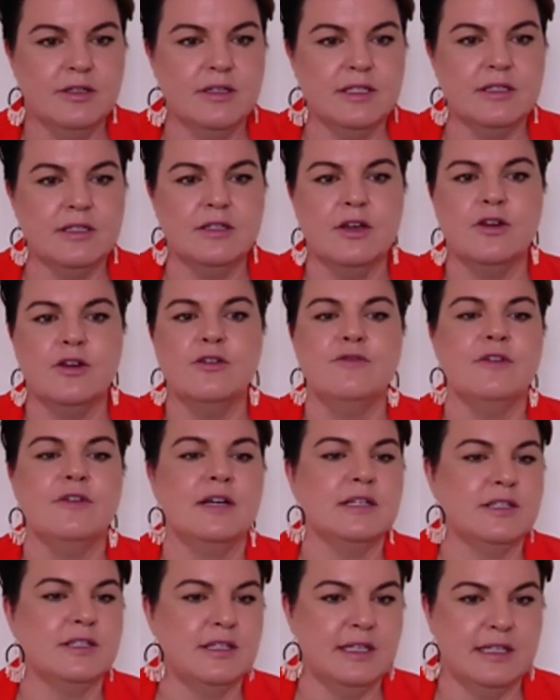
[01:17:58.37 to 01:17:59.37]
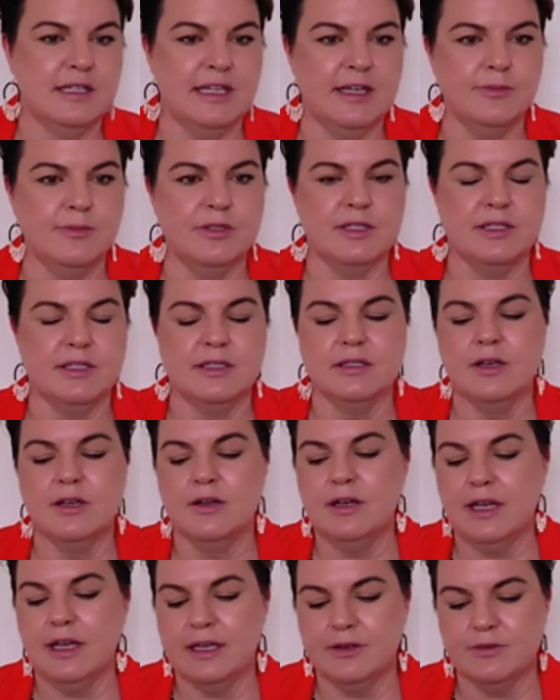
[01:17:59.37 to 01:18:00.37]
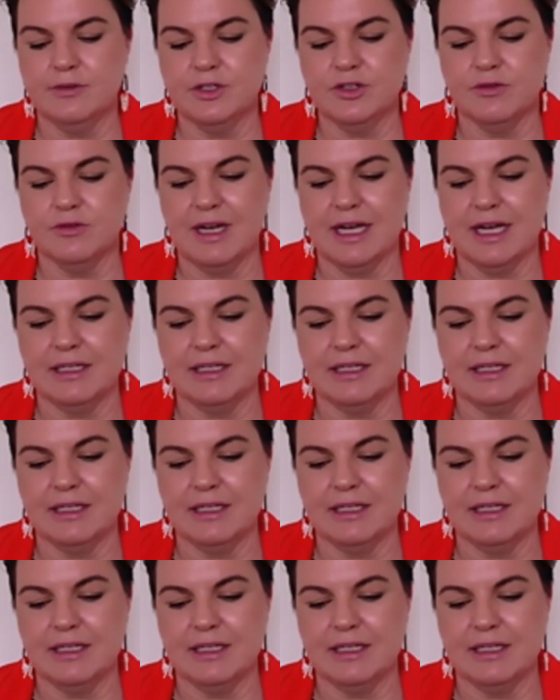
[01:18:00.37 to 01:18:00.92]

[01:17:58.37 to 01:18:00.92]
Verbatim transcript: There's no functioning labels. There's no language around